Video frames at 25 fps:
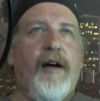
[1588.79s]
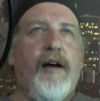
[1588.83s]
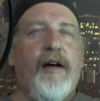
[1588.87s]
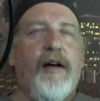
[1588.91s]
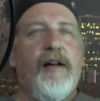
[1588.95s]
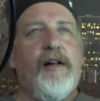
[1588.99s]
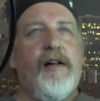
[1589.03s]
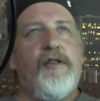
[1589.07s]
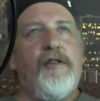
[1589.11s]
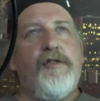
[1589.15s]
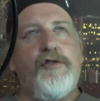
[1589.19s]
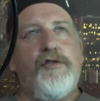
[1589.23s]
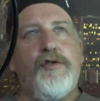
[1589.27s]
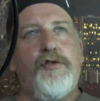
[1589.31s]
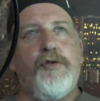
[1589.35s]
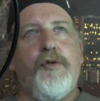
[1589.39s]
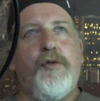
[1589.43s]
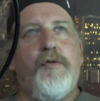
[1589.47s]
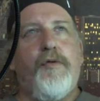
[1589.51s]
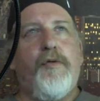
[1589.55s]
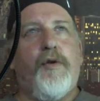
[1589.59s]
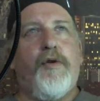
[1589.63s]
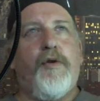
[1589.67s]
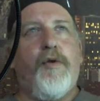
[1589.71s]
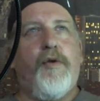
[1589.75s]
I ask
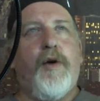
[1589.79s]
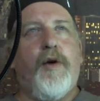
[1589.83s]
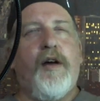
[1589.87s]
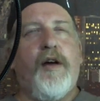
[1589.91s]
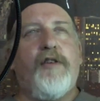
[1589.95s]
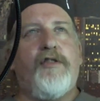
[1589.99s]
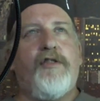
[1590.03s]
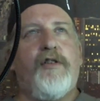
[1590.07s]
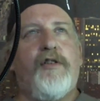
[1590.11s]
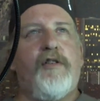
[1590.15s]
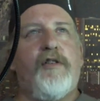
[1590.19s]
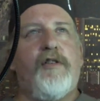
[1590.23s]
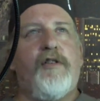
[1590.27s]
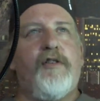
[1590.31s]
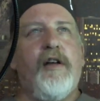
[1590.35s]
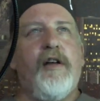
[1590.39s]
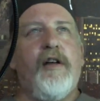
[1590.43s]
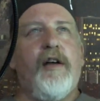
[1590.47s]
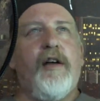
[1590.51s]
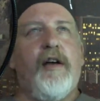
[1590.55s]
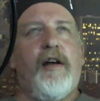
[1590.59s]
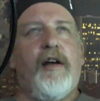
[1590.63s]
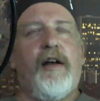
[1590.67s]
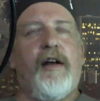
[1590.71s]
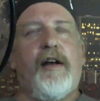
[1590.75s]
truthful questions,
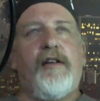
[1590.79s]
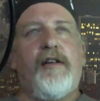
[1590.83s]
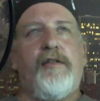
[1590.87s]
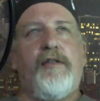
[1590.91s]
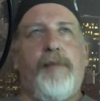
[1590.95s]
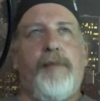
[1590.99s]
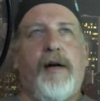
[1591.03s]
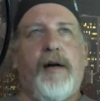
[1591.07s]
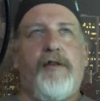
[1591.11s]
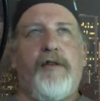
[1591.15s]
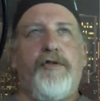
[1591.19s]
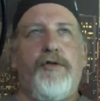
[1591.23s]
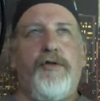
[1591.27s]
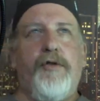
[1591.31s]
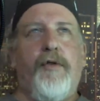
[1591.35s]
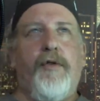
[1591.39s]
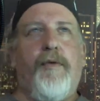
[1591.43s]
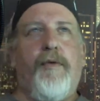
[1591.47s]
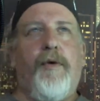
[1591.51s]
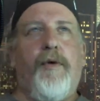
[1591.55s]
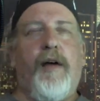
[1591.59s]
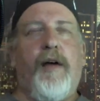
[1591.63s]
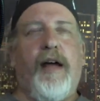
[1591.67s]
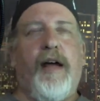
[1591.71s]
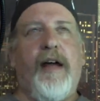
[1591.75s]
and I expect
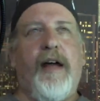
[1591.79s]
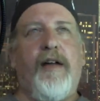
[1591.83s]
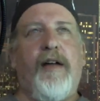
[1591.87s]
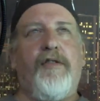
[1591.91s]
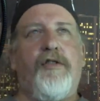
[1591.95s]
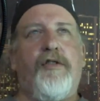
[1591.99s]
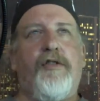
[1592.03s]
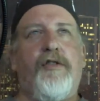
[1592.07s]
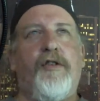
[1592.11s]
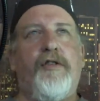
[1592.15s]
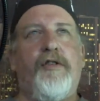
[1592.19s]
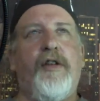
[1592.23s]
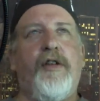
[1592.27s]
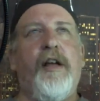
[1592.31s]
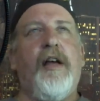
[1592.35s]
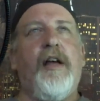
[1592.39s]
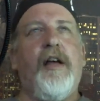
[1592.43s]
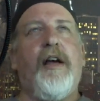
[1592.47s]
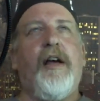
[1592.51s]
truthful answers,